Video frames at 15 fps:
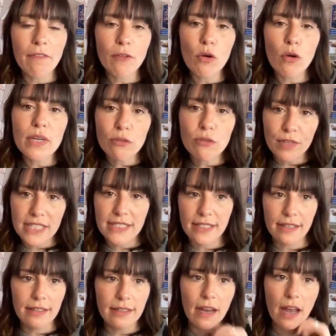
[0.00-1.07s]
always
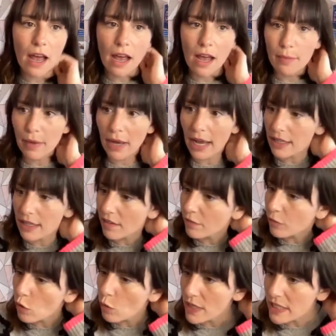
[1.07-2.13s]
written and
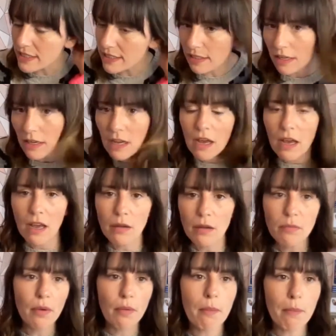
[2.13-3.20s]
I've always
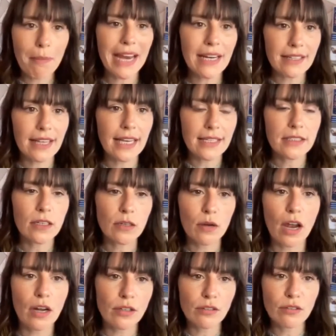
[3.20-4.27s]
made things
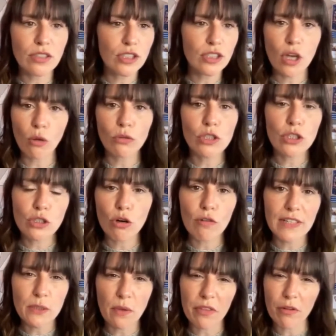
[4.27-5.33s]
and told
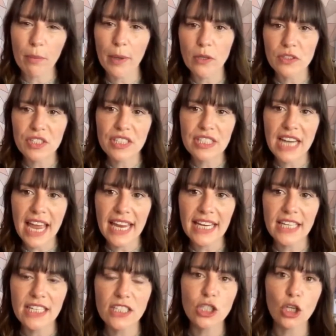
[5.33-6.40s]
stories, whether it be on
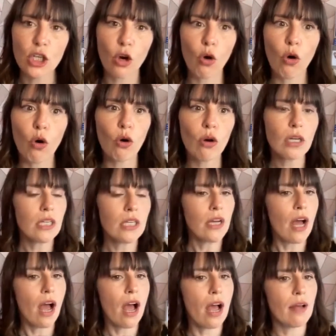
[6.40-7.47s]
stage or
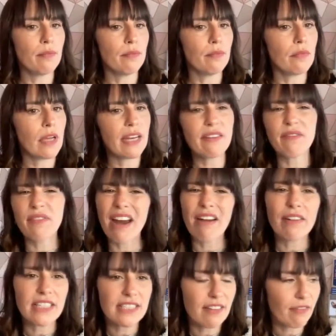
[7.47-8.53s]
in
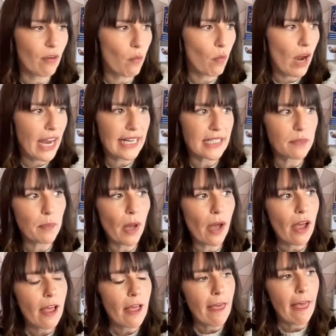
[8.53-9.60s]
various different ways. But